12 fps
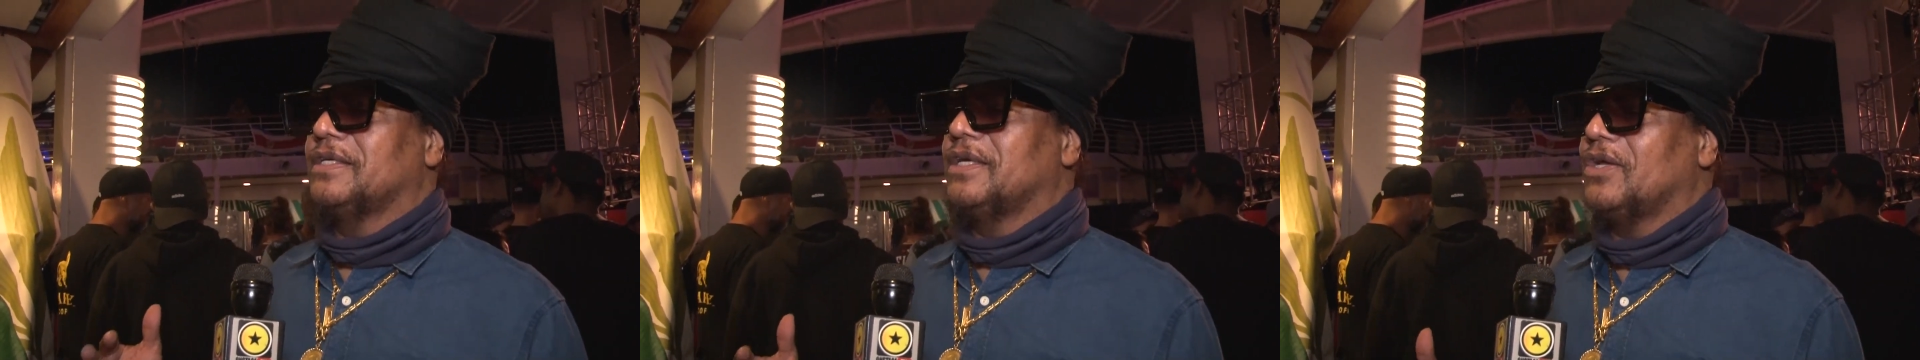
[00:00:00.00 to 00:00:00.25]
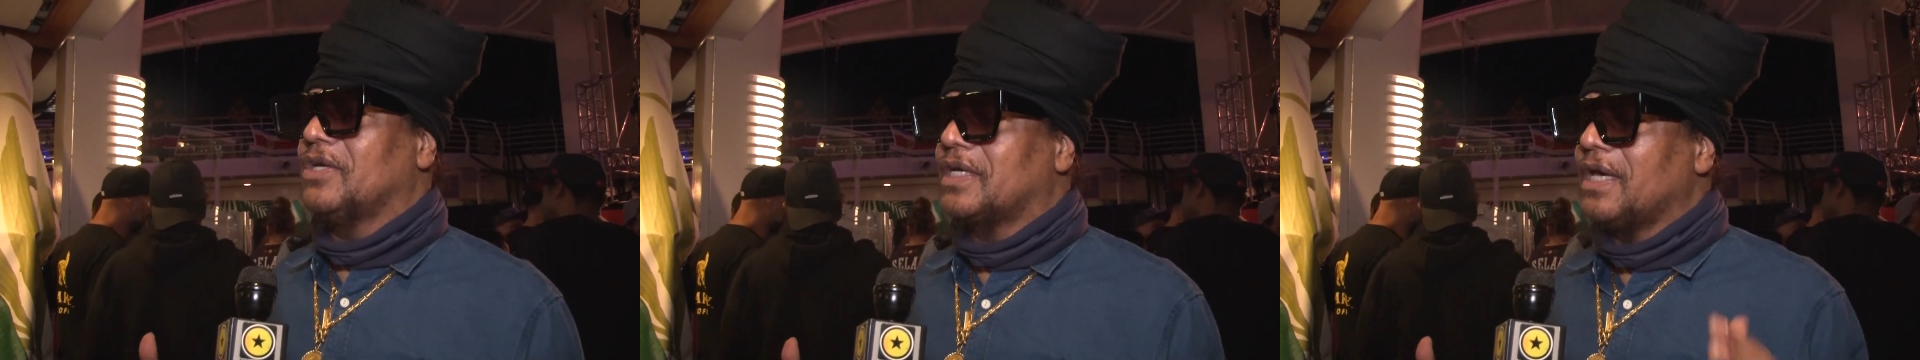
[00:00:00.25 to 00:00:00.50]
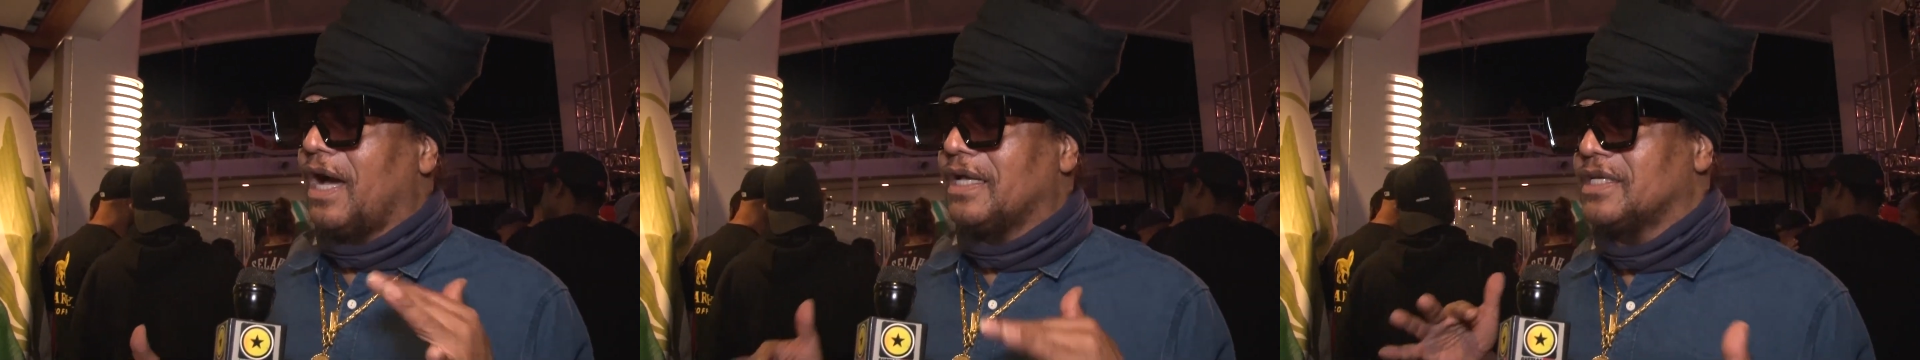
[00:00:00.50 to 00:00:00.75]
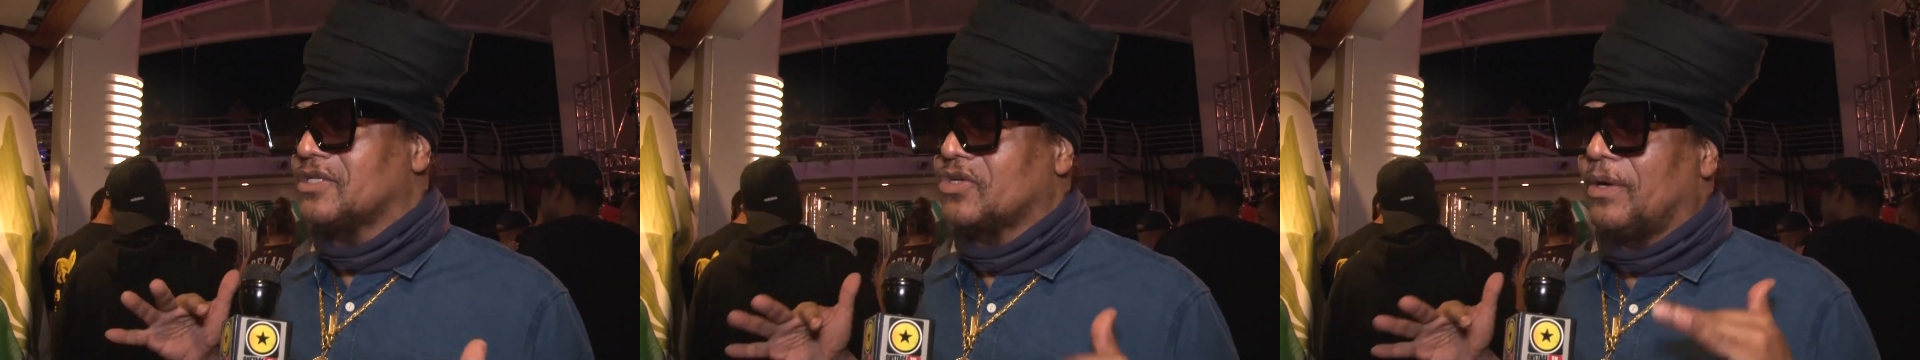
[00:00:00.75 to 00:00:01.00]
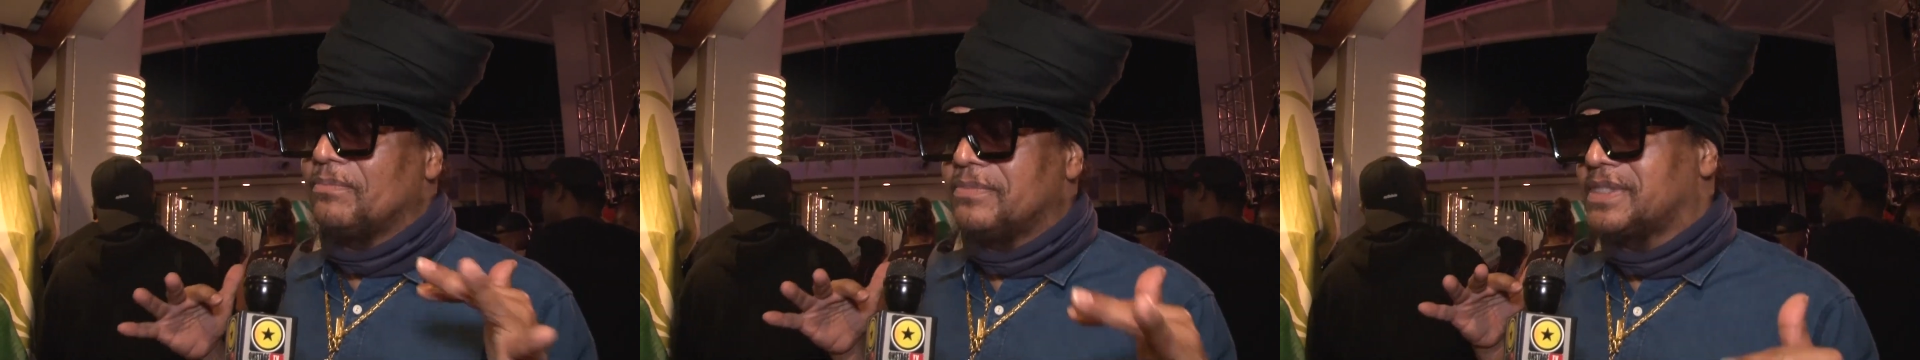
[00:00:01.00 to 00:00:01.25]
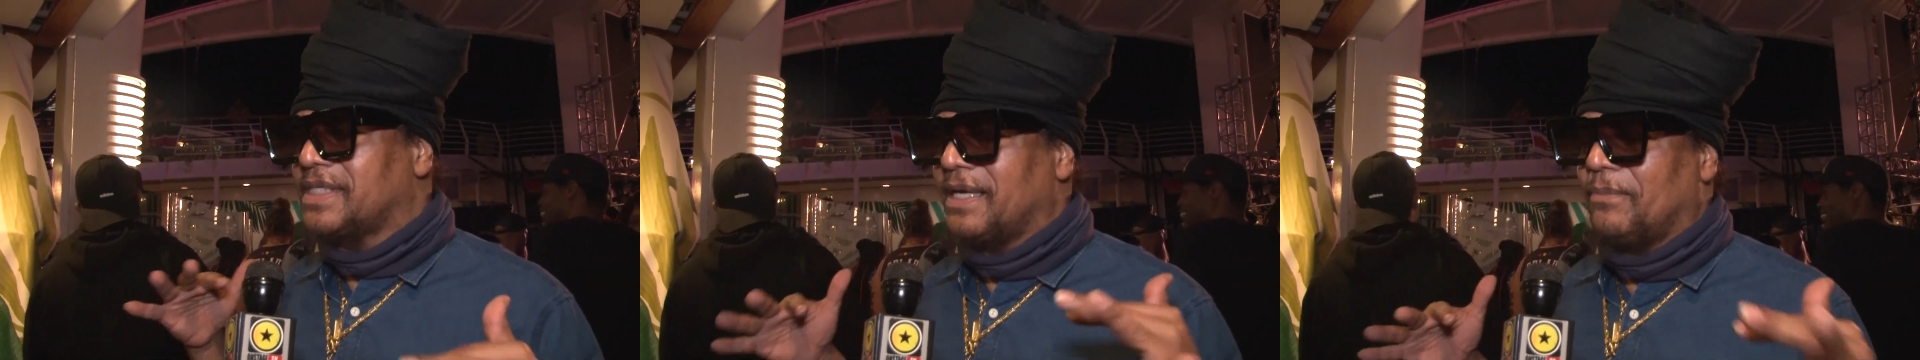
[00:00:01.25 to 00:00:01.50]
You know, you can't just come
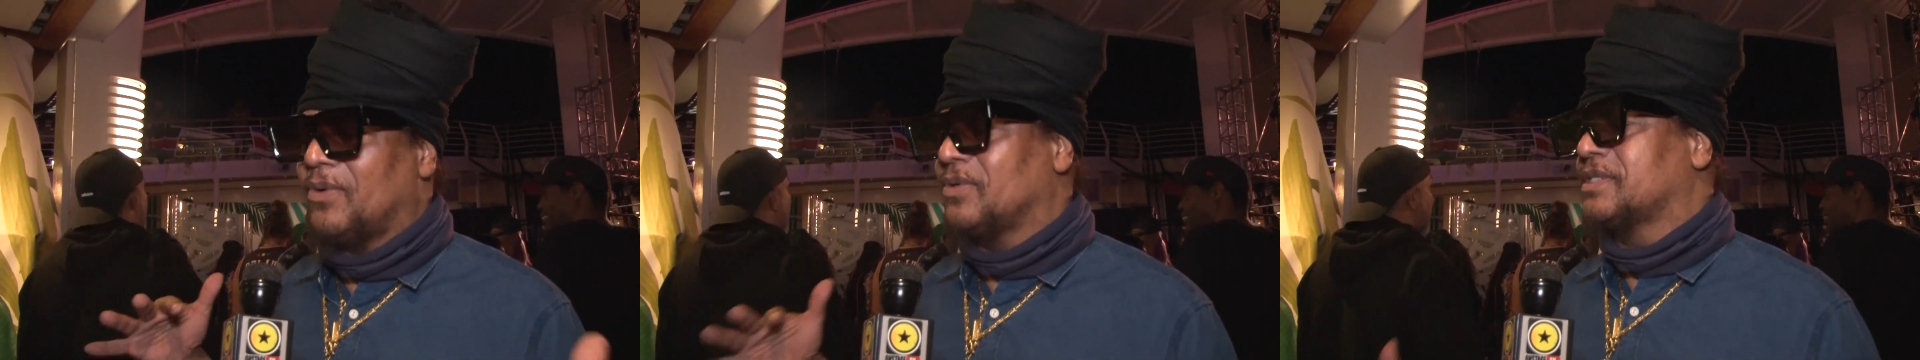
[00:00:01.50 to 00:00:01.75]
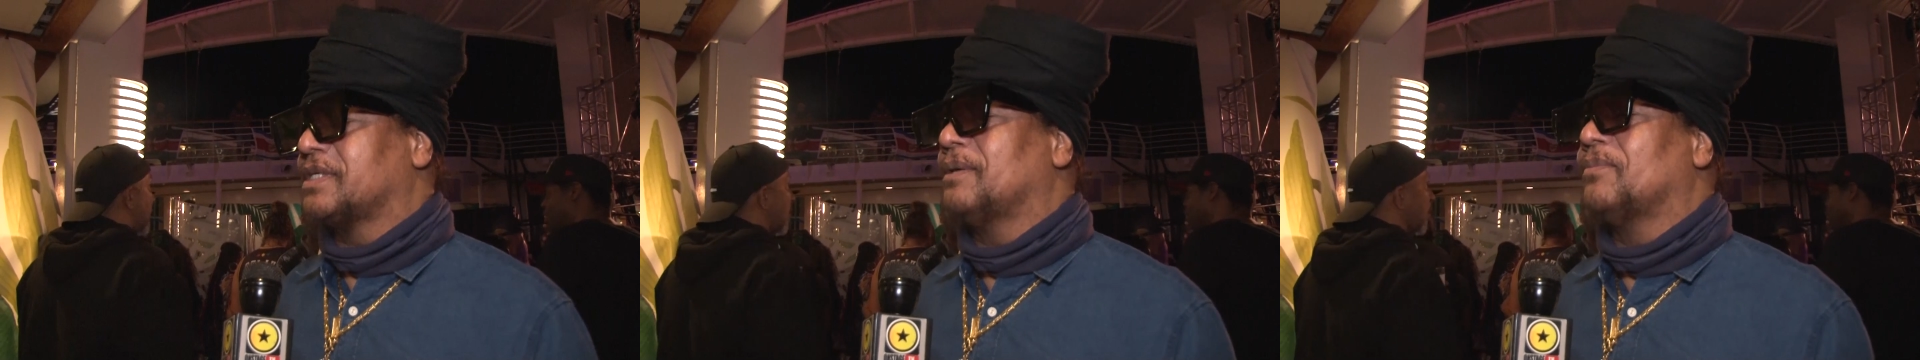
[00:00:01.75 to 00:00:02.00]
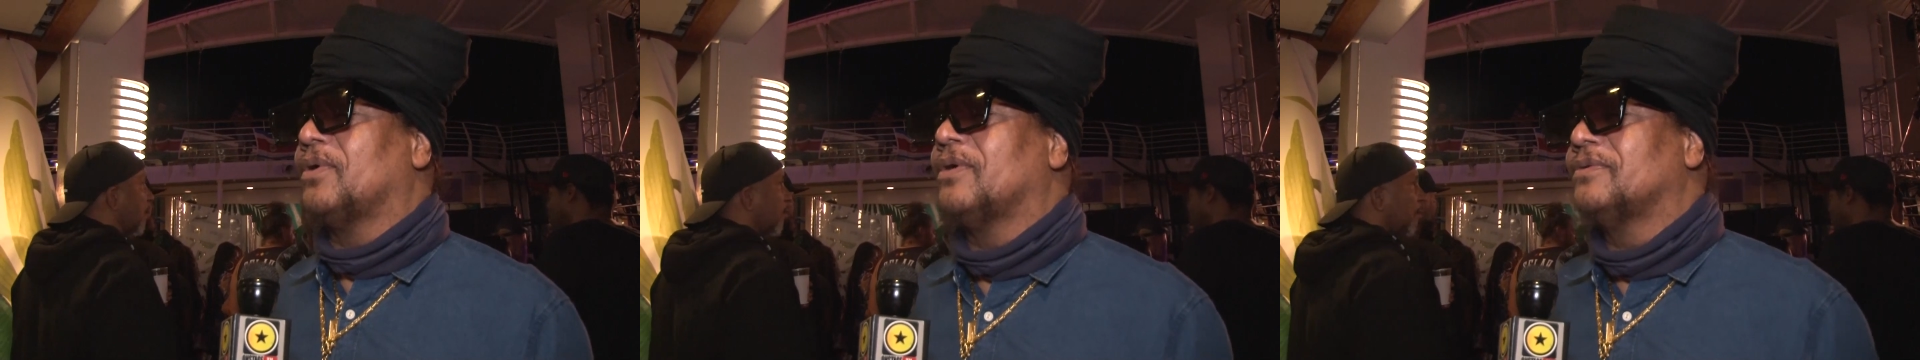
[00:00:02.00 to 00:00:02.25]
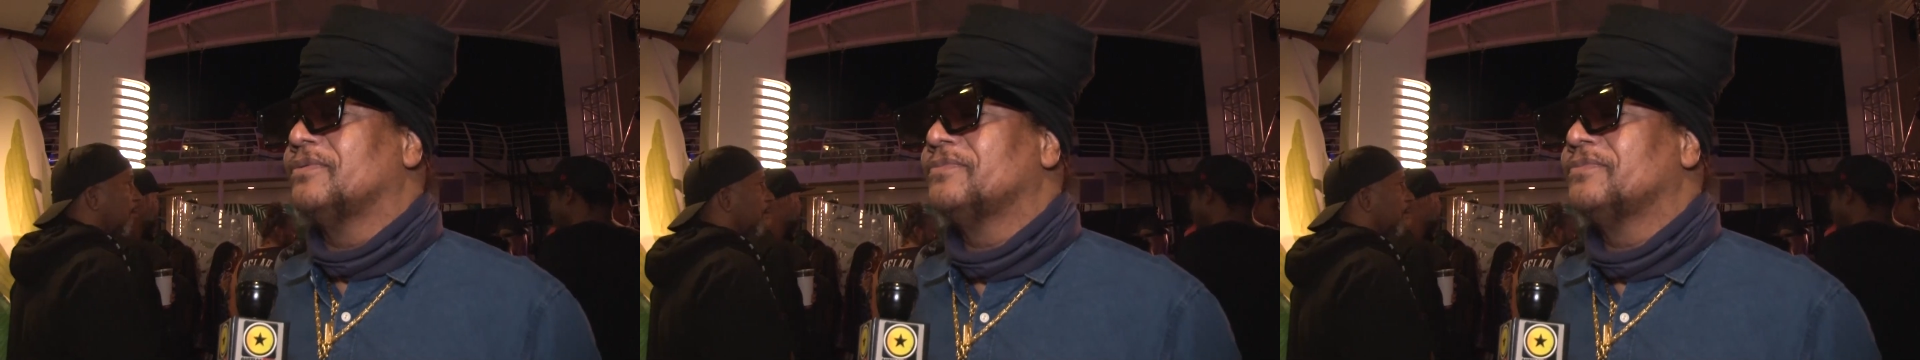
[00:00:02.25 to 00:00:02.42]
see more, see more.